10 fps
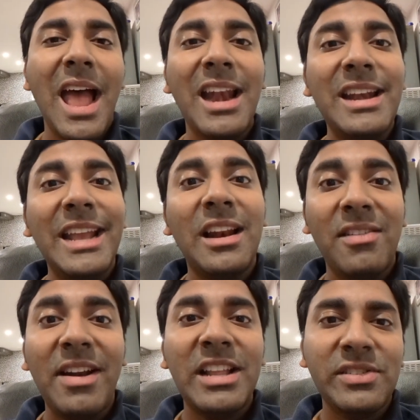and taken
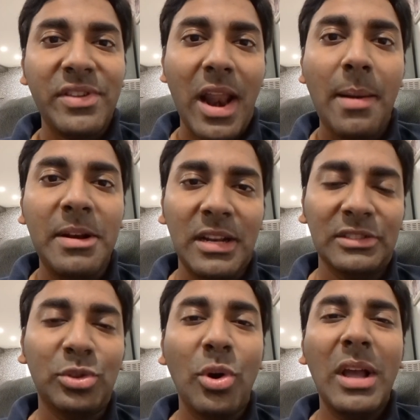advantage of that arbitrage.
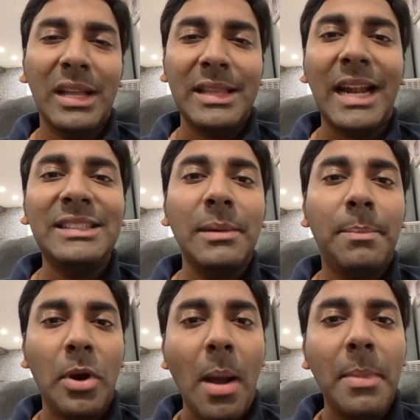So that's the
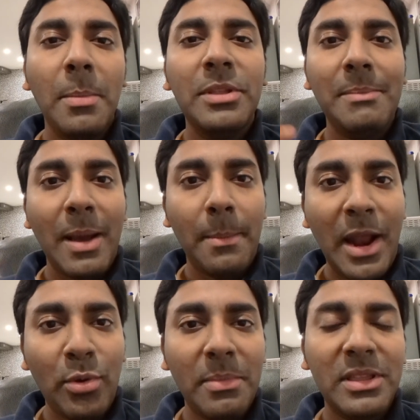problem with
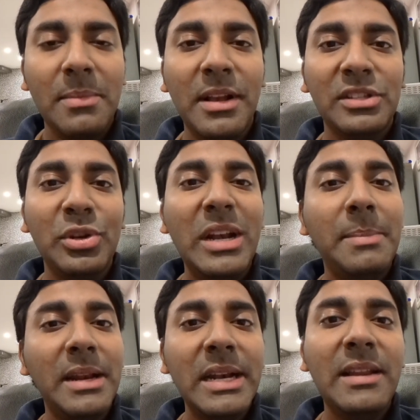manual method, because you need to
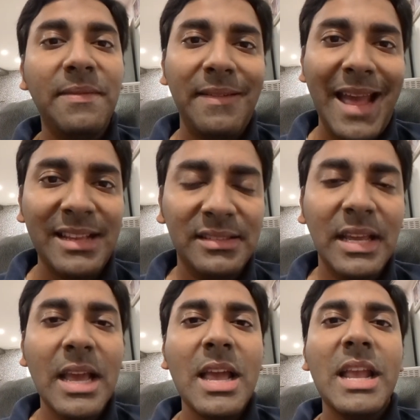be really fast
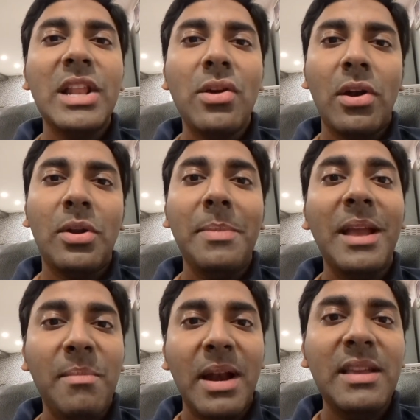in order to
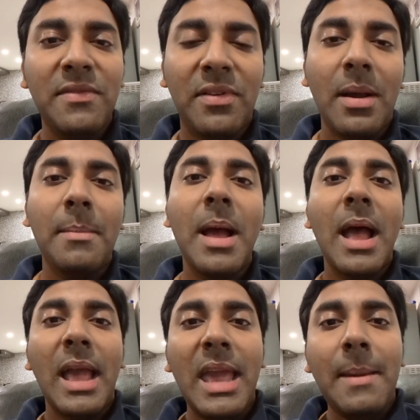make money from
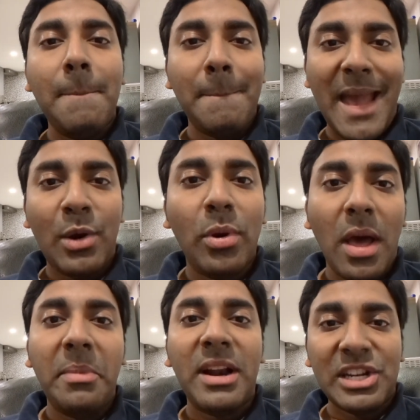a manual
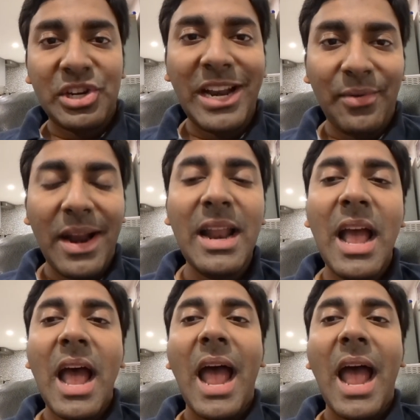arbitrage trading, right?